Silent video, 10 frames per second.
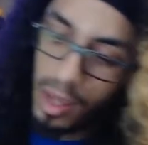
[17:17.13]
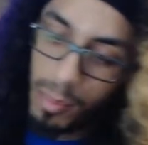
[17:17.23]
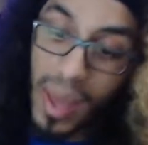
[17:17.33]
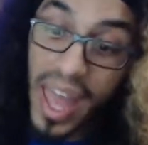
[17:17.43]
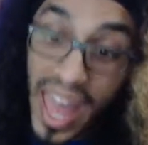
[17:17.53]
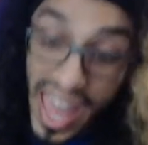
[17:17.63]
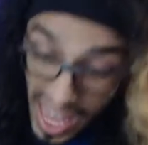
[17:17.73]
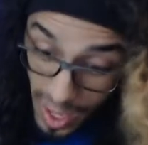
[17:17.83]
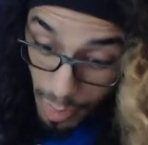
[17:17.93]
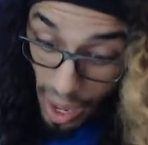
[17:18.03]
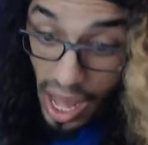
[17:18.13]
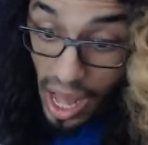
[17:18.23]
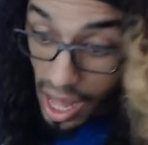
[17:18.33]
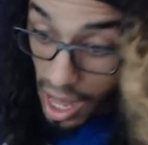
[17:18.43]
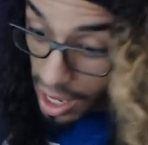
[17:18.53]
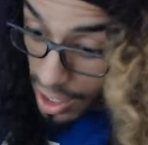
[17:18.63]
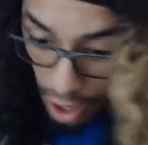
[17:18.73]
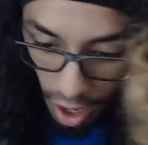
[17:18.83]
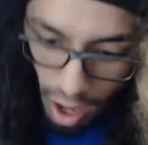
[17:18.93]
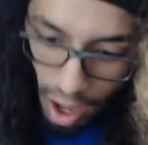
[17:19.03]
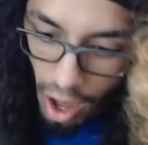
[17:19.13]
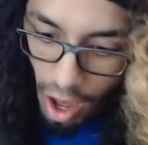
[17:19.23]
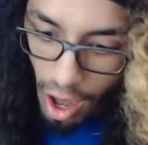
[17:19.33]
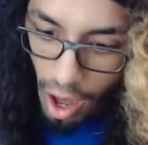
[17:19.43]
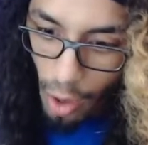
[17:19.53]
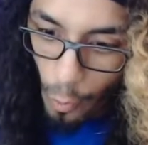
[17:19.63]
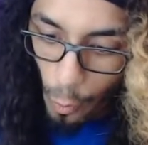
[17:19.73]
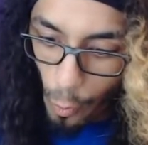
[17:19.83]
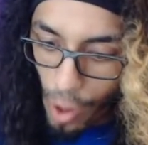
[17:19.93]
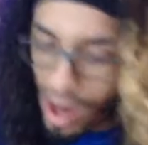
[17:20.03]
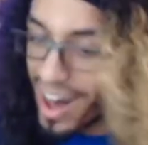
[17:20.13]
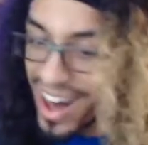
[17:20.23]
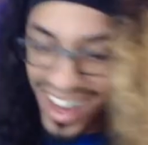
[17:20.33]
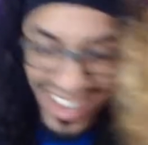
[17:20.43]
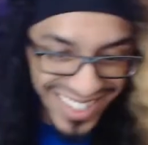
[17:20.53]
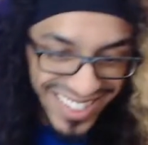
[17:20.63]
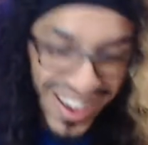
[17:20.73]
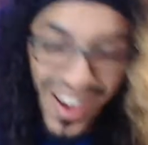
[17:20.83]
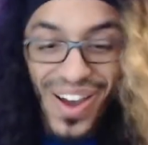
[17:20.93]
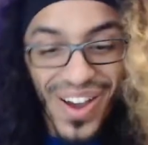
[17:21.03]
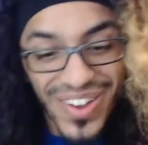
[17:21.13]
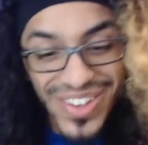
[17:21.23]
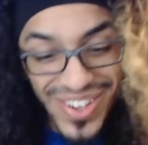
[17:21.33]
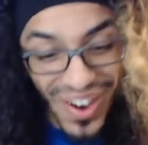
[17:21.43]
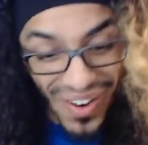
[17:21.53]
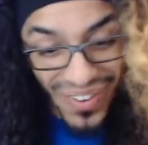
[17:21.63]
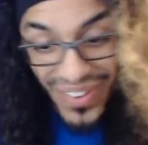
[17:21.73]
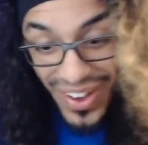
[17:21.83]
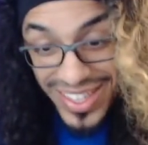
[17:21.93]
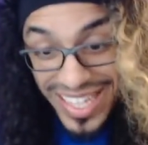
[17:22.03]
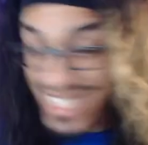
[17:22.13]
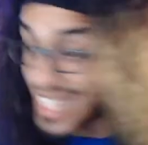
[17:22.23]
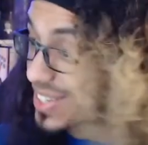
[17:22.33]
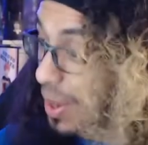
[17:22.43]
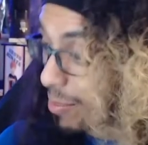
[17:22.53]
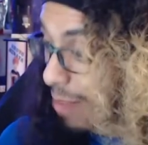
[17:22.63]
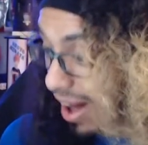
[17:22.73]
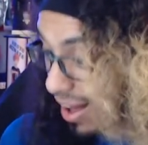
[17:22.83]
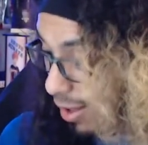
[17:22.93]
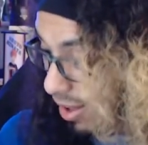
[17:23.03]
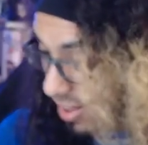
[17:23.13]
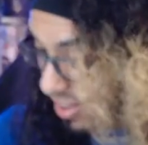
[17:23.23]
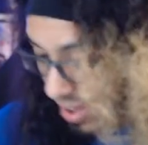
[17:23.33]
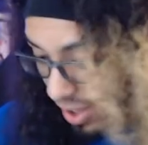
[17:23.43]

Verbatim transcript: Ping Pong? What? Yo, this is the manga?